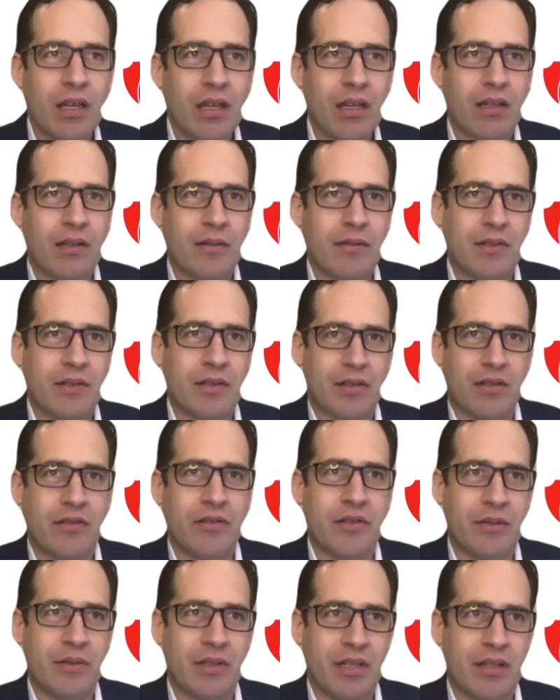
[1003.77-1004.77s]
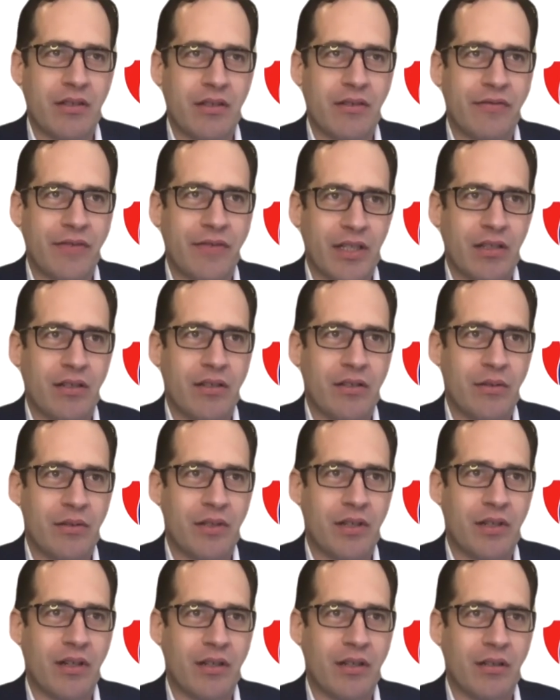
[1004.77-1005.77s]
turn to another figure you
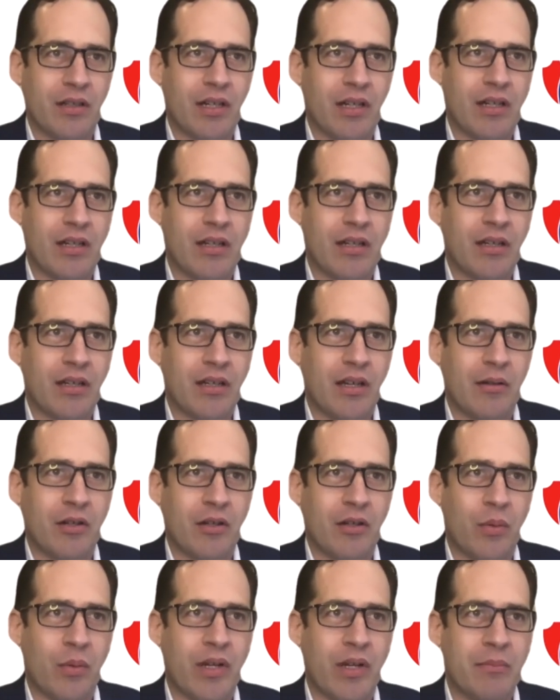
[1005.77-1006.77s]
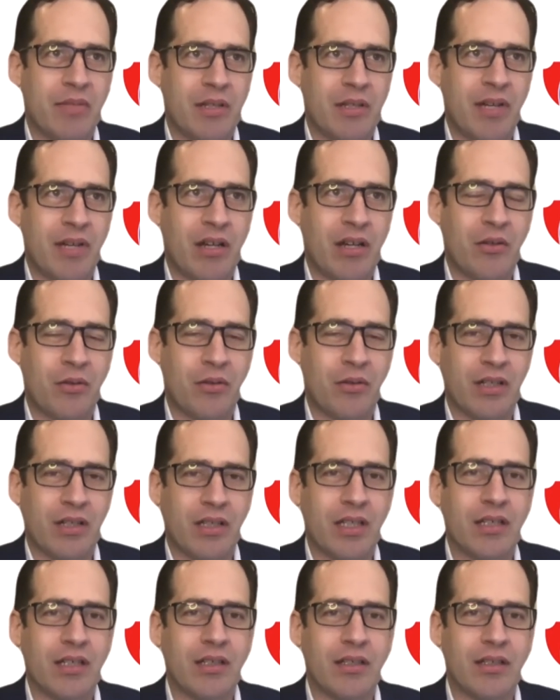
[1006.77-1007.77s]
talk quite a bit about, Cordell
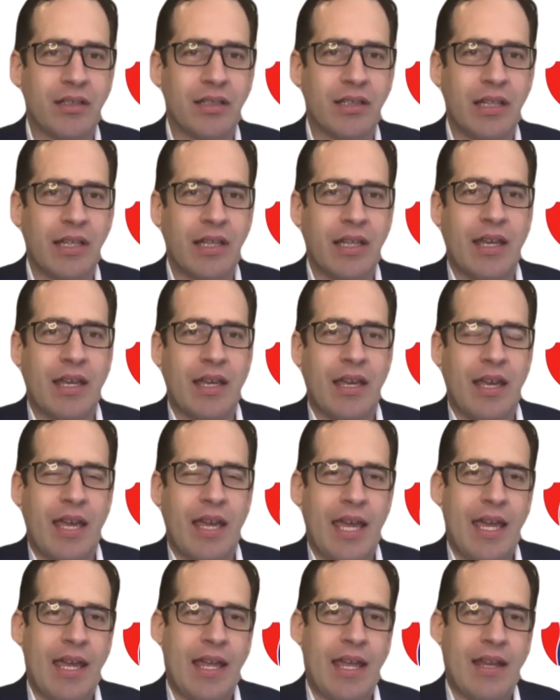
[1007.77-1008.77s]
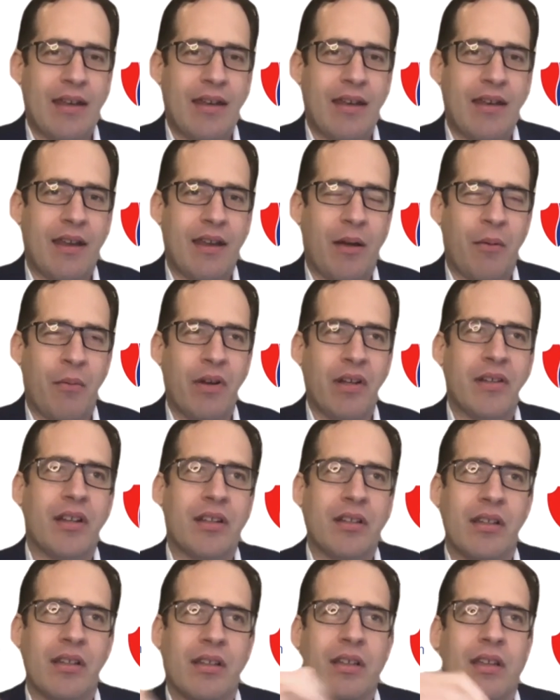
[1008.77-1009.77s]
Hull, and I want to
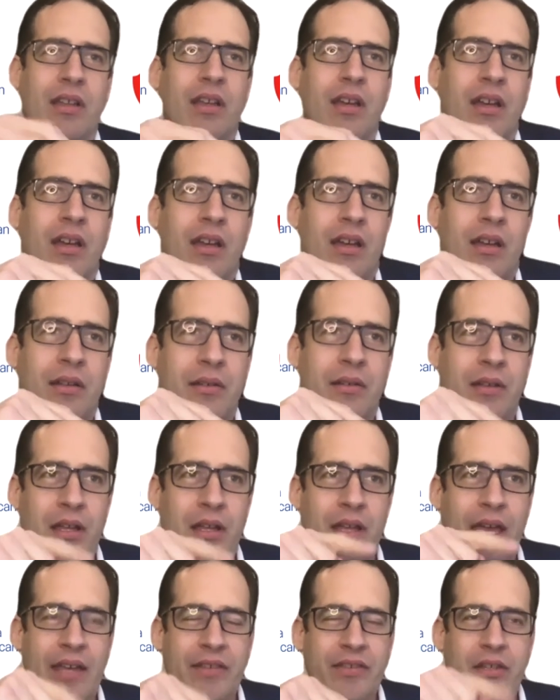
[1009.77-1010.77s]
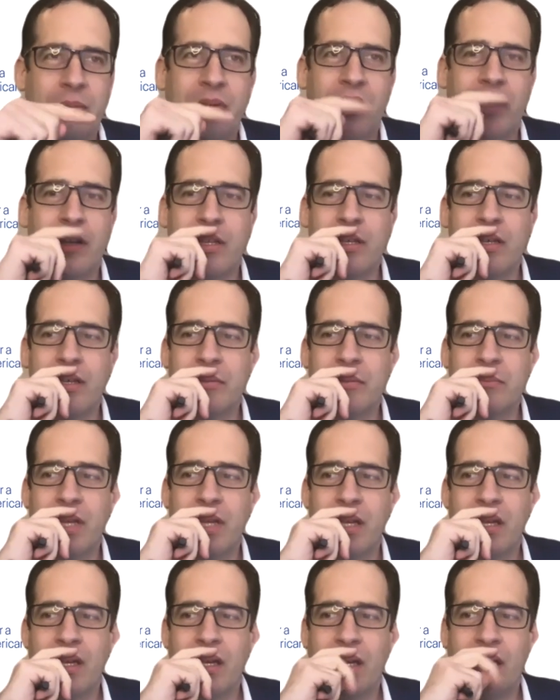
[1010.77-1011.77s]
ask you about him
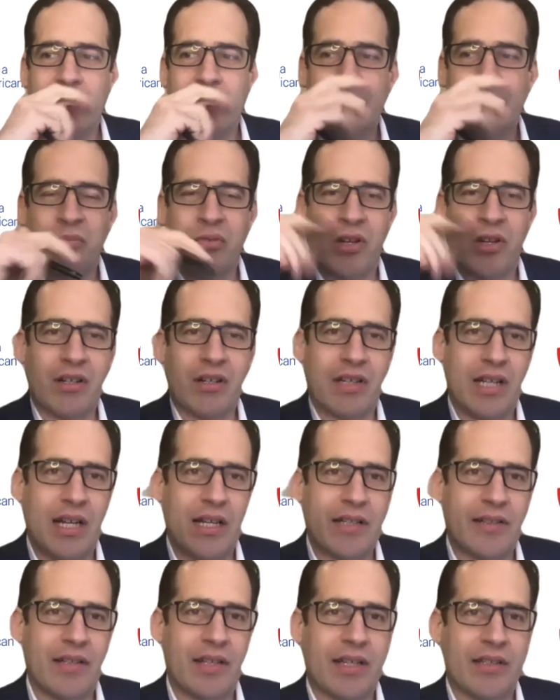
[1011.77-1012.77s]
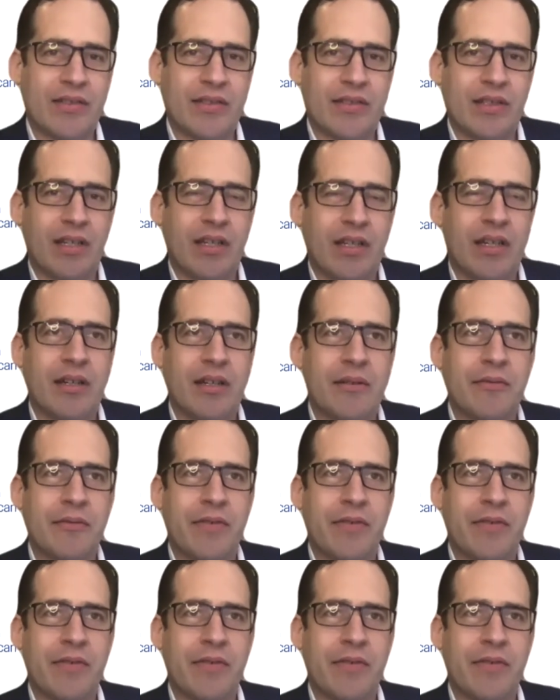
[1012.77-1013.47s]
in the broader context of